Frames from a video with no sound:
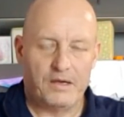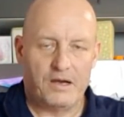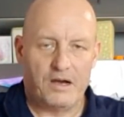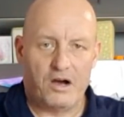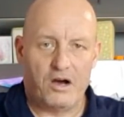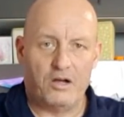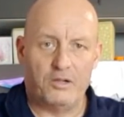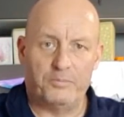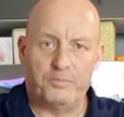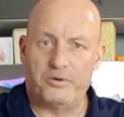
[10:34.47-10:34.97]

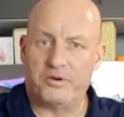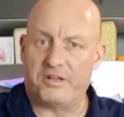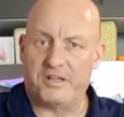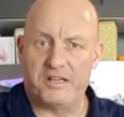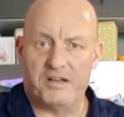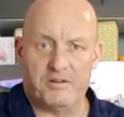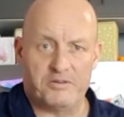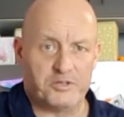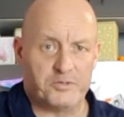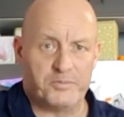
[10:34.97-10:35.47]
I'll put
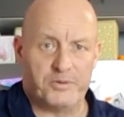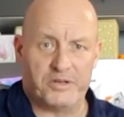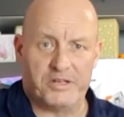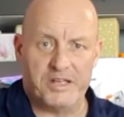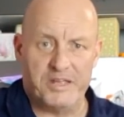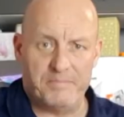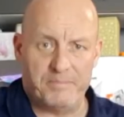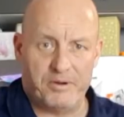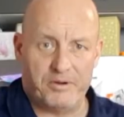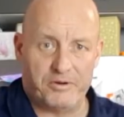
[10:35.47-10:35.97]
a, I'll just put a
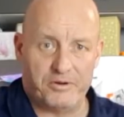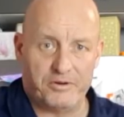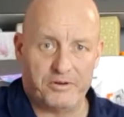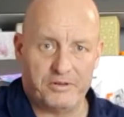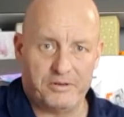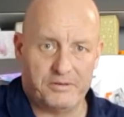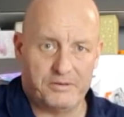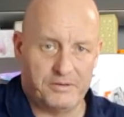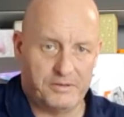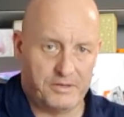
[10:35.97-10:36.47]
heat belt on
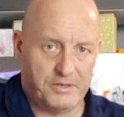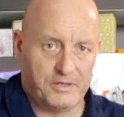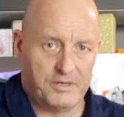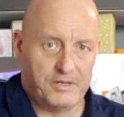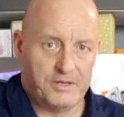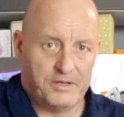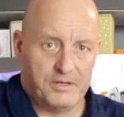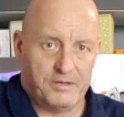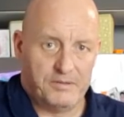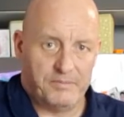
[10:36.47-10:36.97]
it.
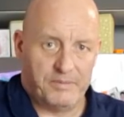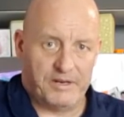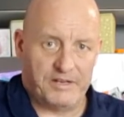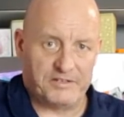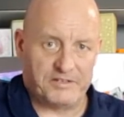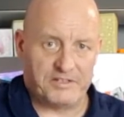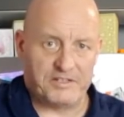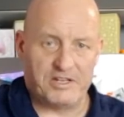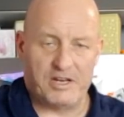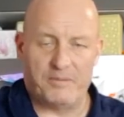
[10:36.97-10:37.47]
But
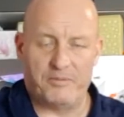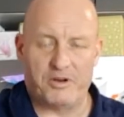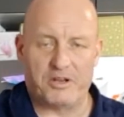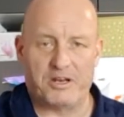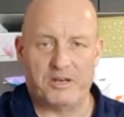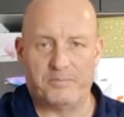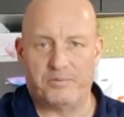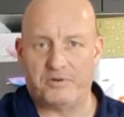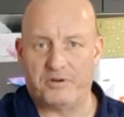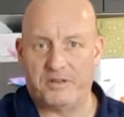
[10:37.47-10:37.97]
as I said, I'm not
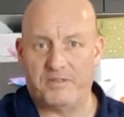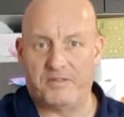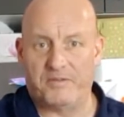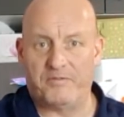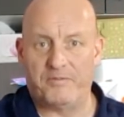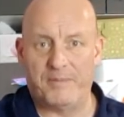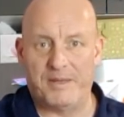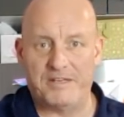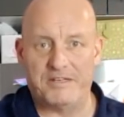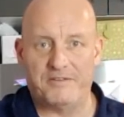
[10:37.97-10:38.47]
going to put it in the
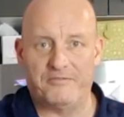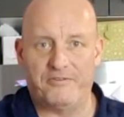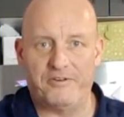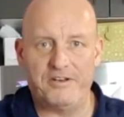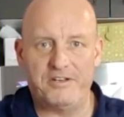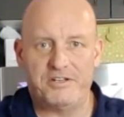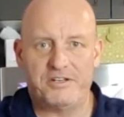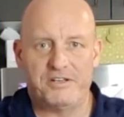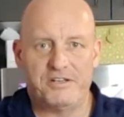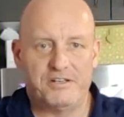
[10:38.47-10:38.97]
fermenting
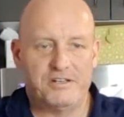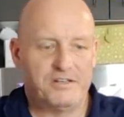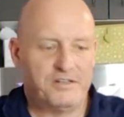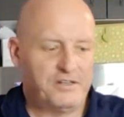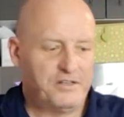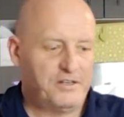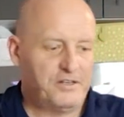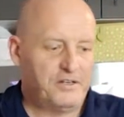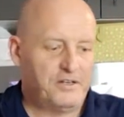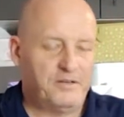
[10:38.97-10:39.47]
fridge,
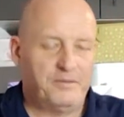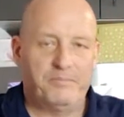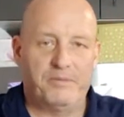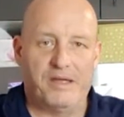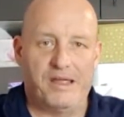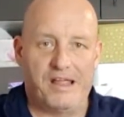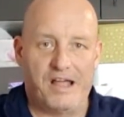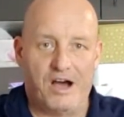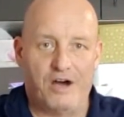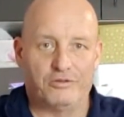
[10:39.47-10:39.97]

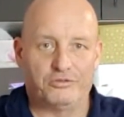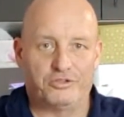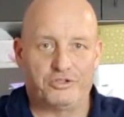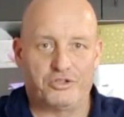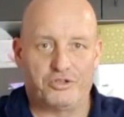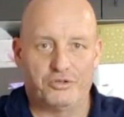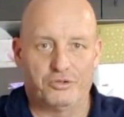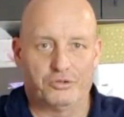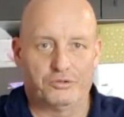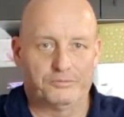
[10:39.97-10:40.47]
being old
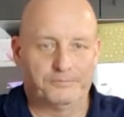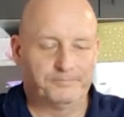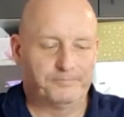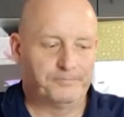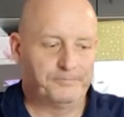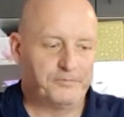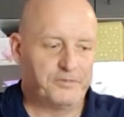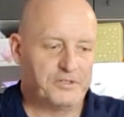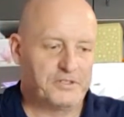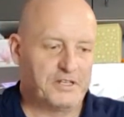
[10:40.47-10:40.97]
school.
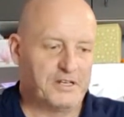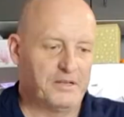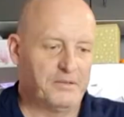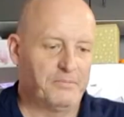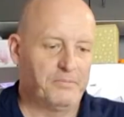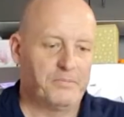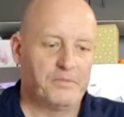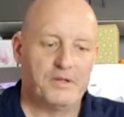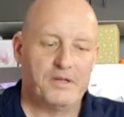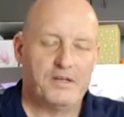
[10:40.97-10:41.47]
Just going to
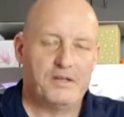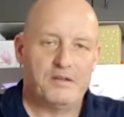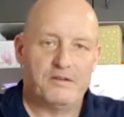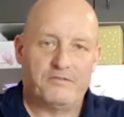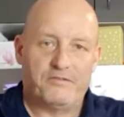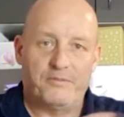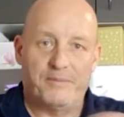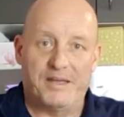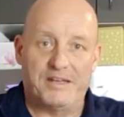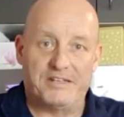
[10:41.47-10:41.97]

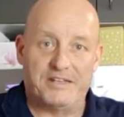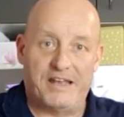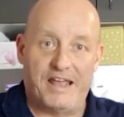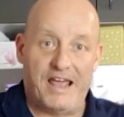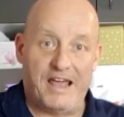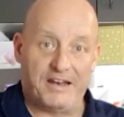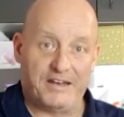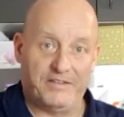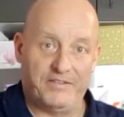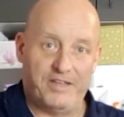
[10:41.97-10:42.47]
ferment it
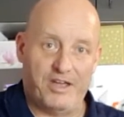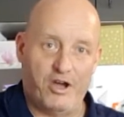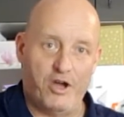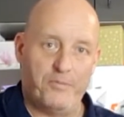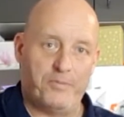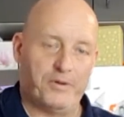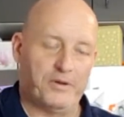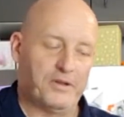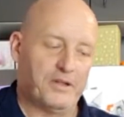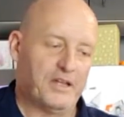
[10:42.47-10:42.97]
out in the
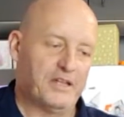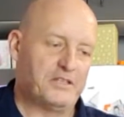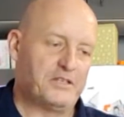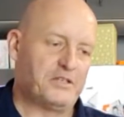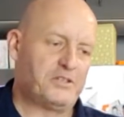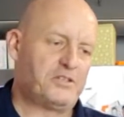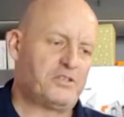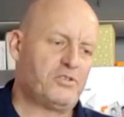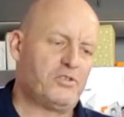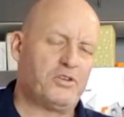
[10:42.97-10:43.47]
open. It's
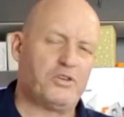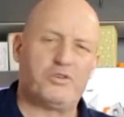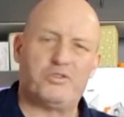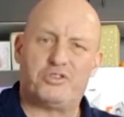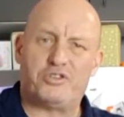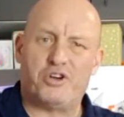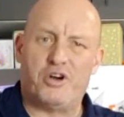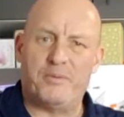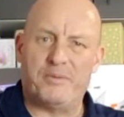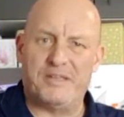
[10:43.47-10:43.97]
a sort of
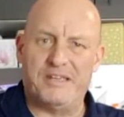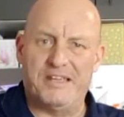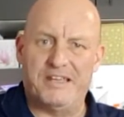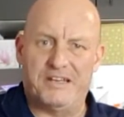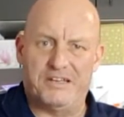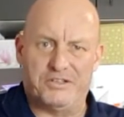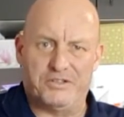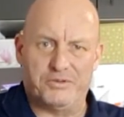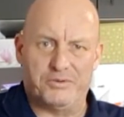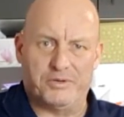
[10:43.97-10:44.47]
good time of year
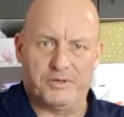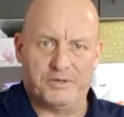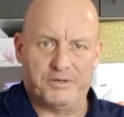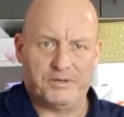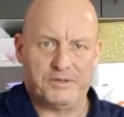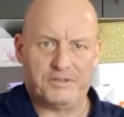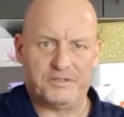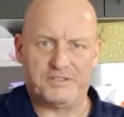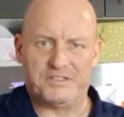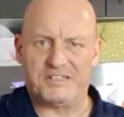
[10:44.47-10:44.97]
to do it
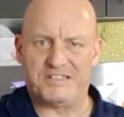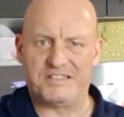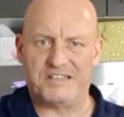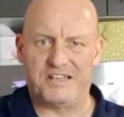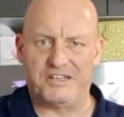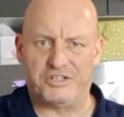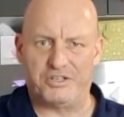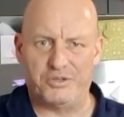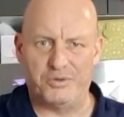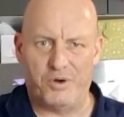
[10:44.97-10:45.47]
because it doesn't
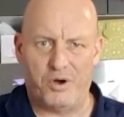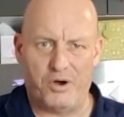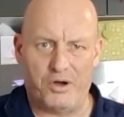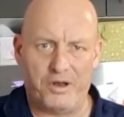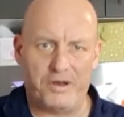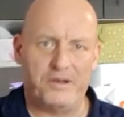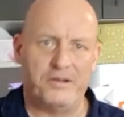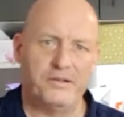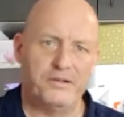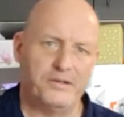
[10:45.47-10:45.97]
get too
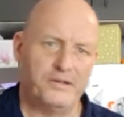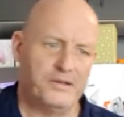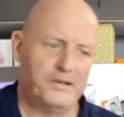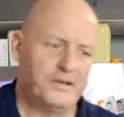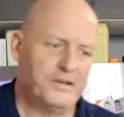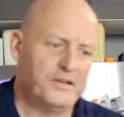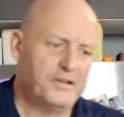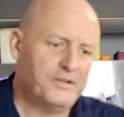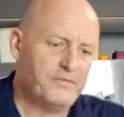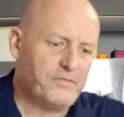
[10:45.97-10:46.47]
hot
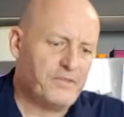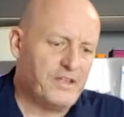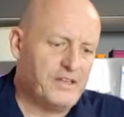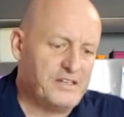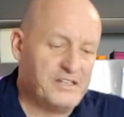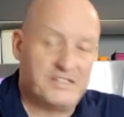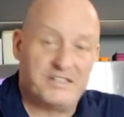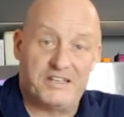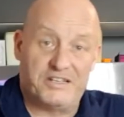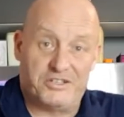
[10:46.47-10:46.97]
and
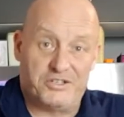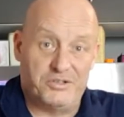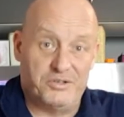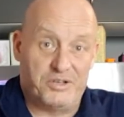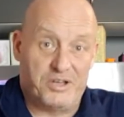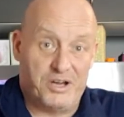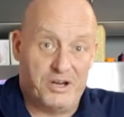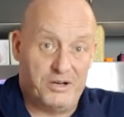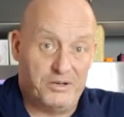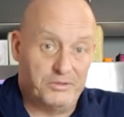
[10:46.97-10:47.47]
it doesn't get
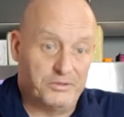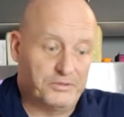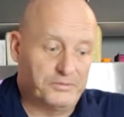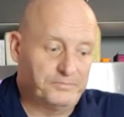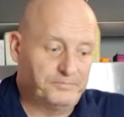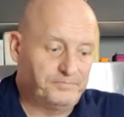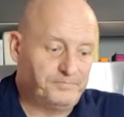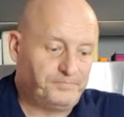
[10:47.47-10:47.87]
too cold.